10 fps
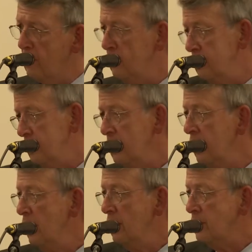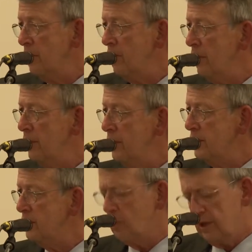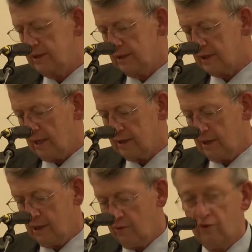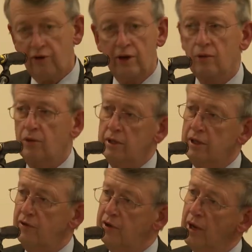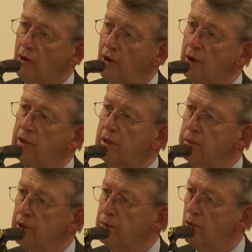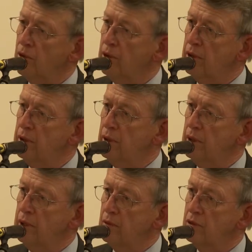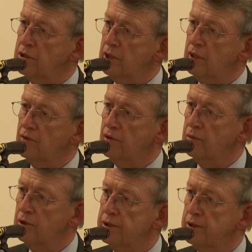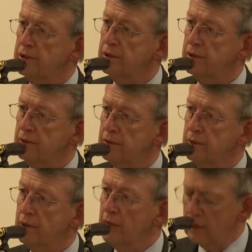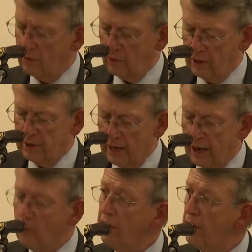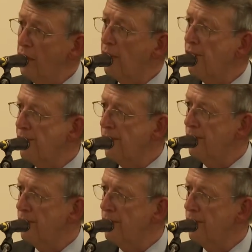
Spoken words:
When the seminary deans and presidents got together, we found out we didn't even know how many people were studying for the priesthood. Well, now we know.